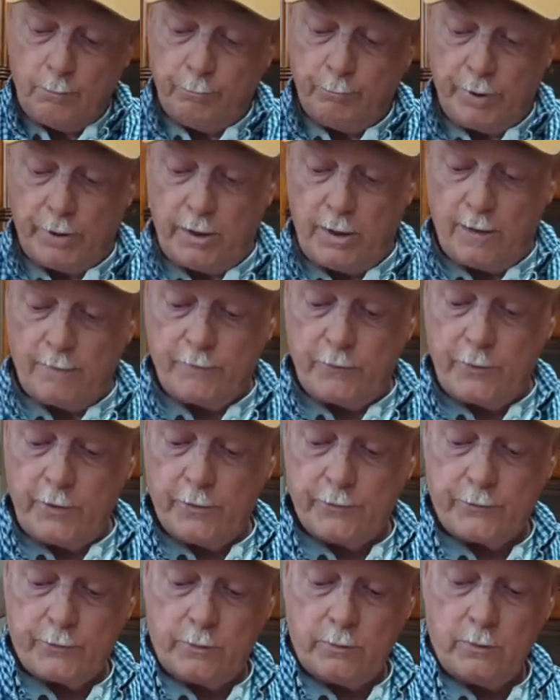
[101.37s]
But
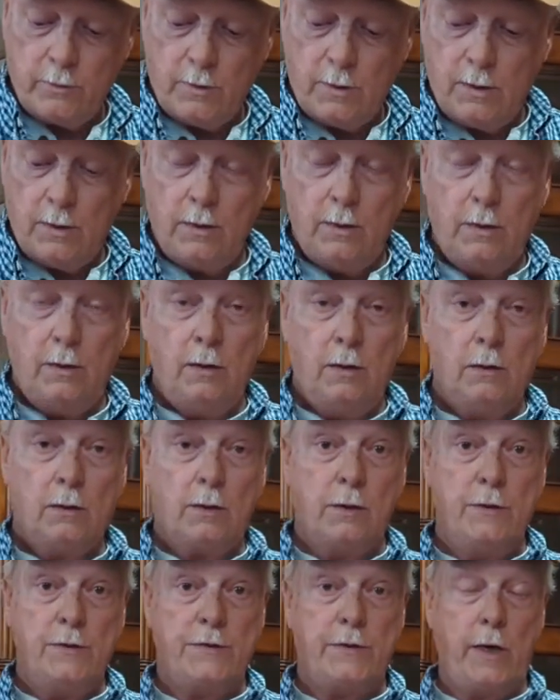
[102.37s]
every other
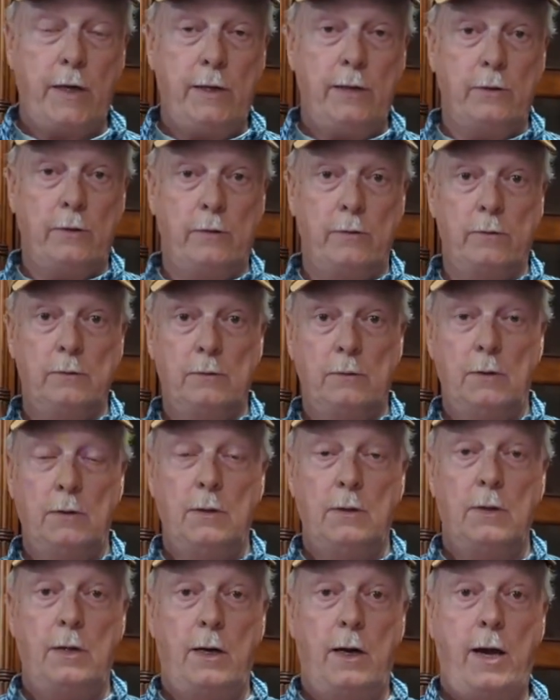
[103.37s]
container,
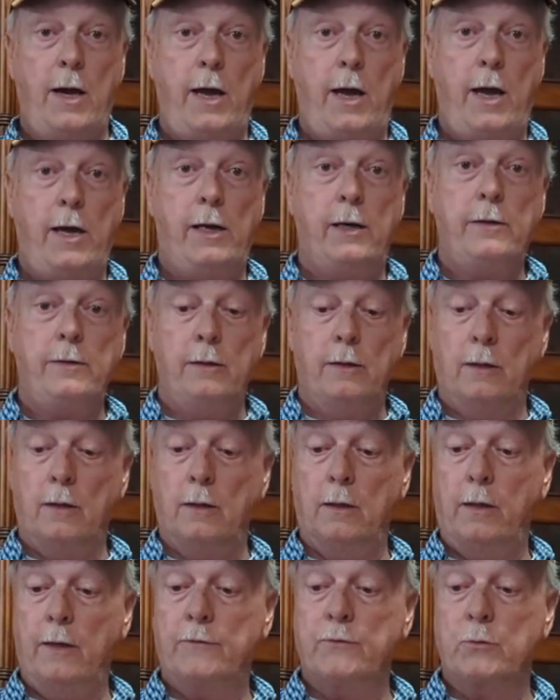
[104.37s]
I added an
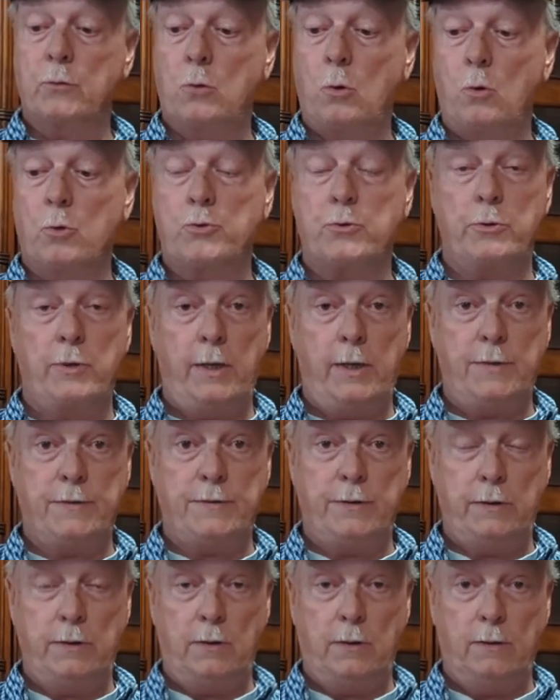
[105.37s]
electroculture
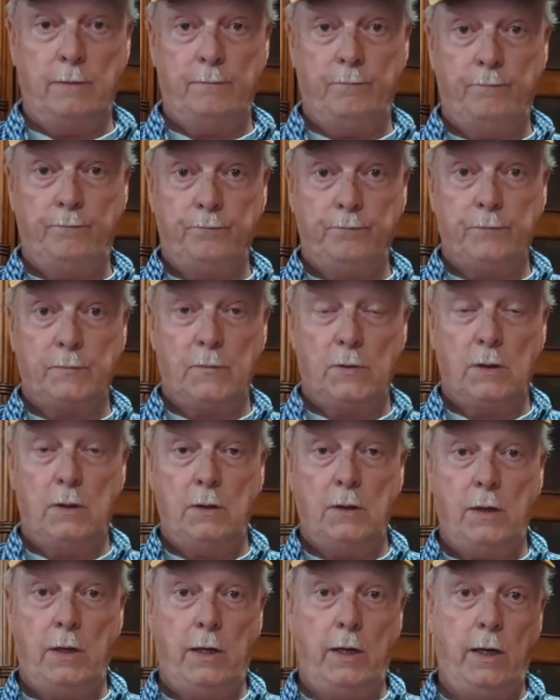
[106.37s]
antenna.
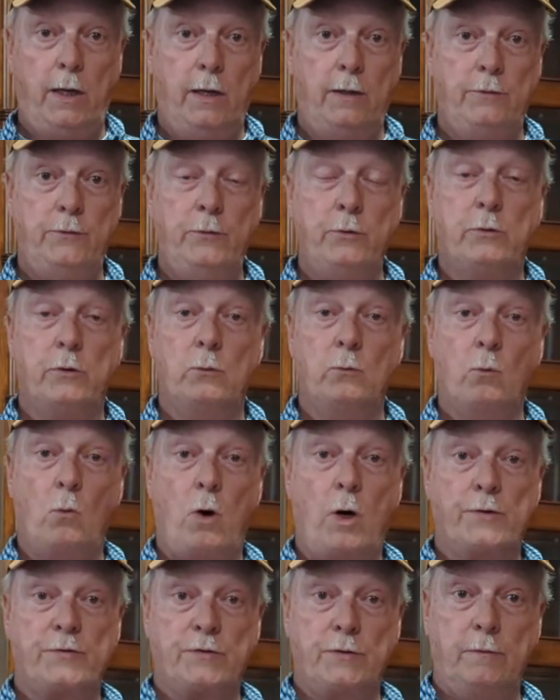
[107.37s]
And you can
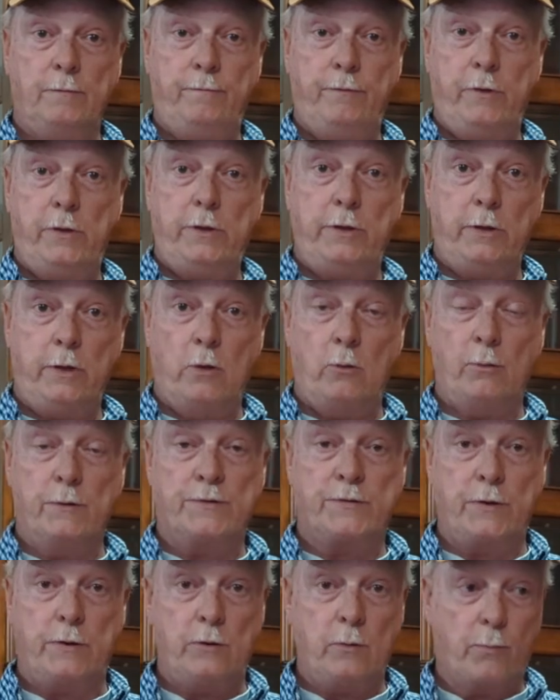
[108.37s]
watch the video and
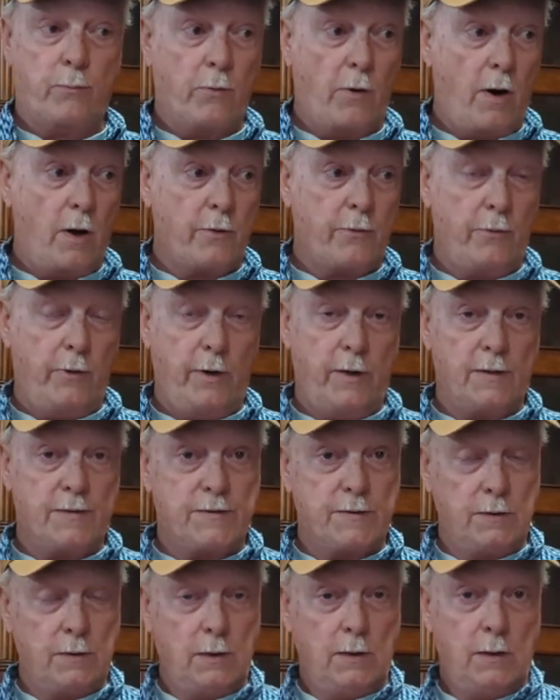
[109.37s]
see the
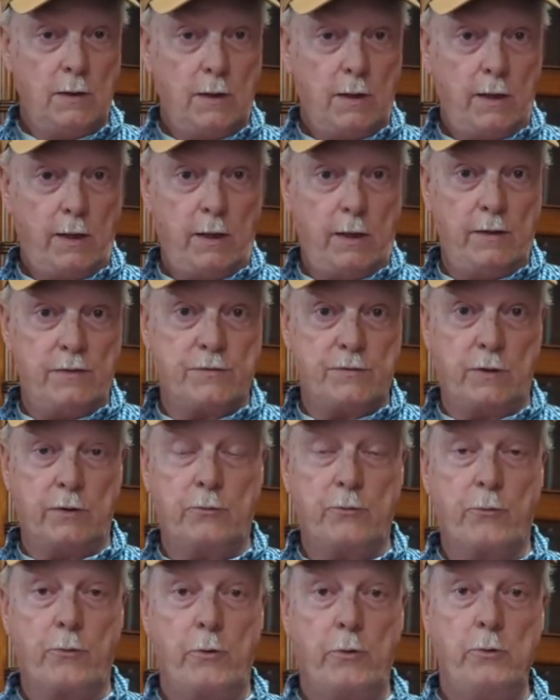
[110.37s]
progress as it
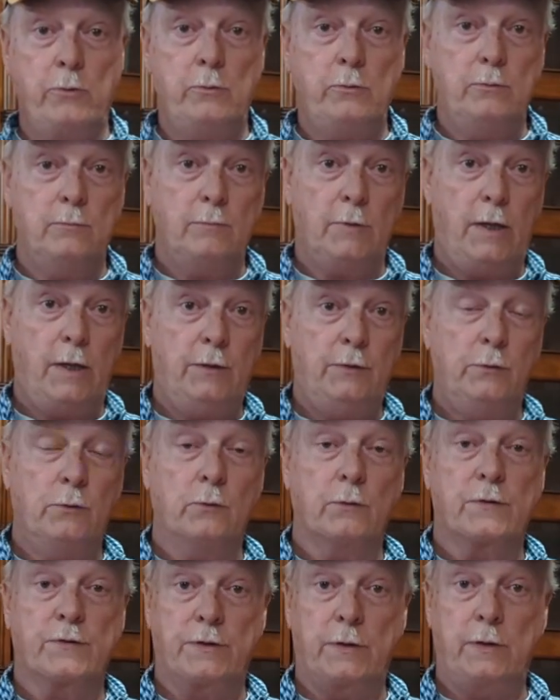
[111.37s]
grew, and
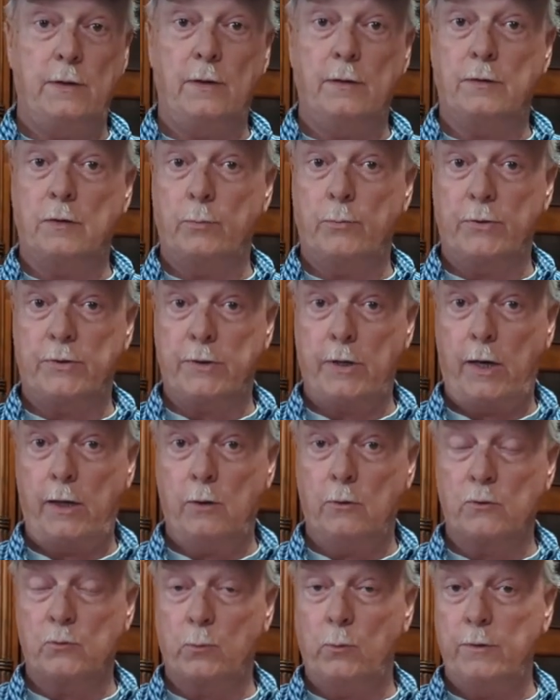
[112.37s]
you'll see that the
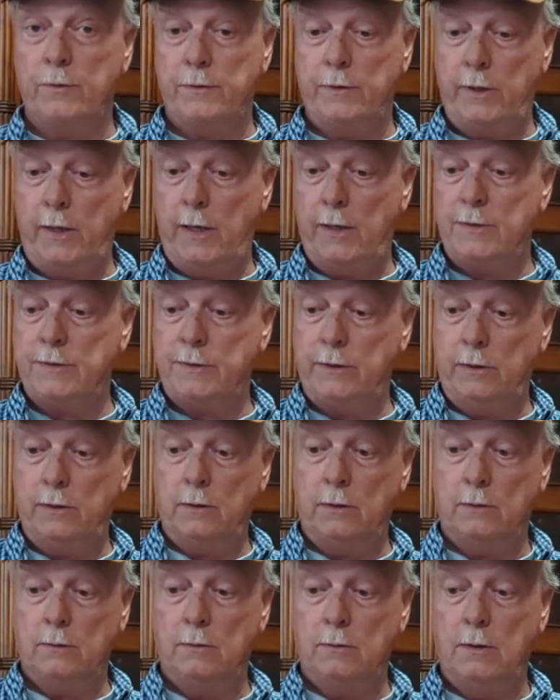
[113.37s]
potatoes with the
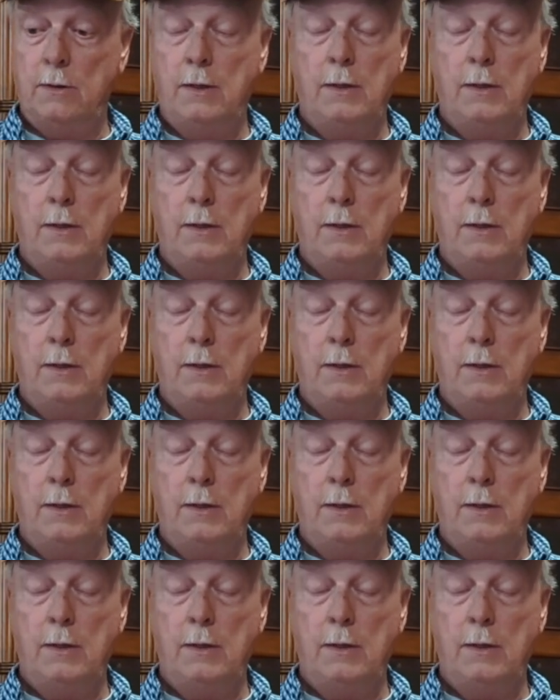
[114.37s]
antenna